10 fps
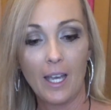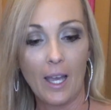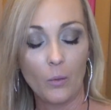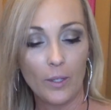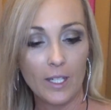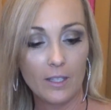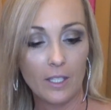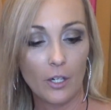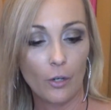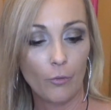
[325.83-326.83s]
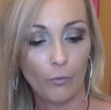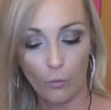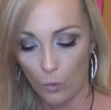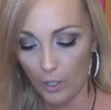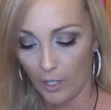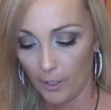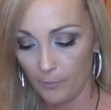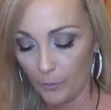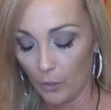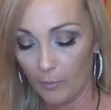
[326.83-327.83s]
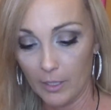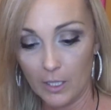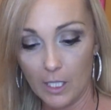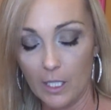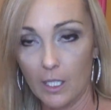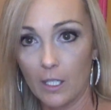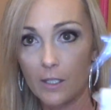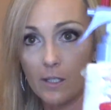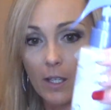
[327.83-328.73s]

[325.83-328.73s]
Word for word: Um, I went in there for, or I've been meeting. it's